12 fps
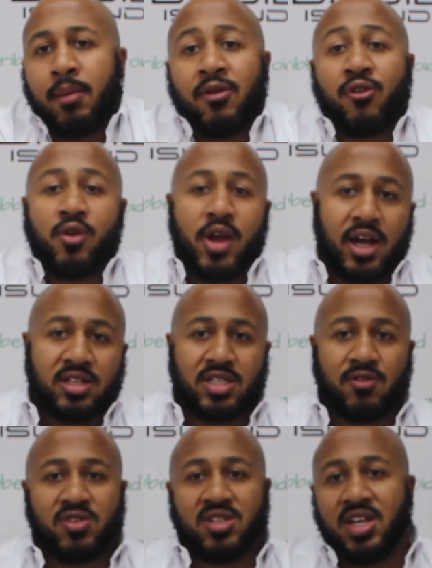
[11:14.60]
If you guys
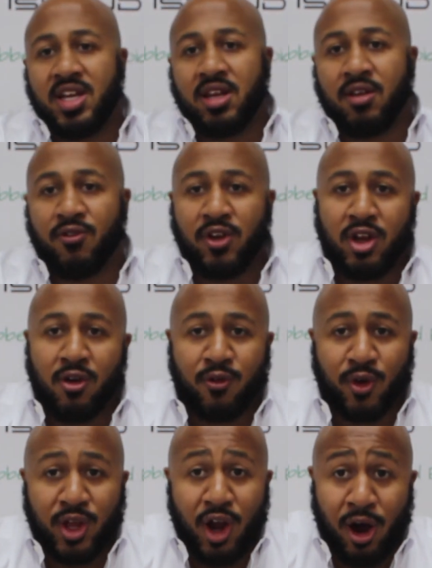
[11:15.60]
have seen the video
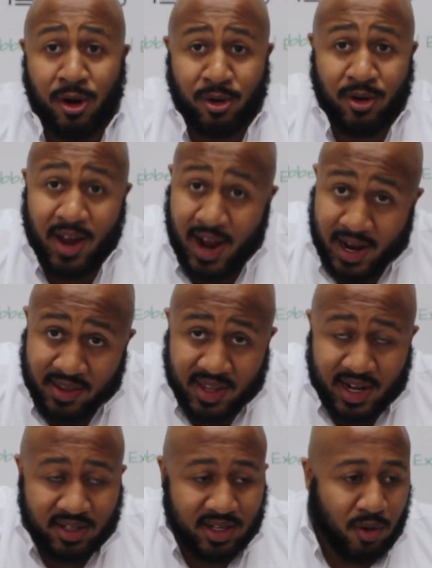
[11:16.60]
for the Honor 9
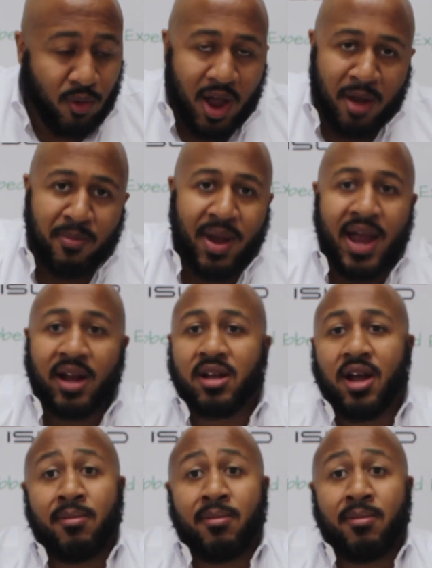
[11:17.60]
that I did a while back,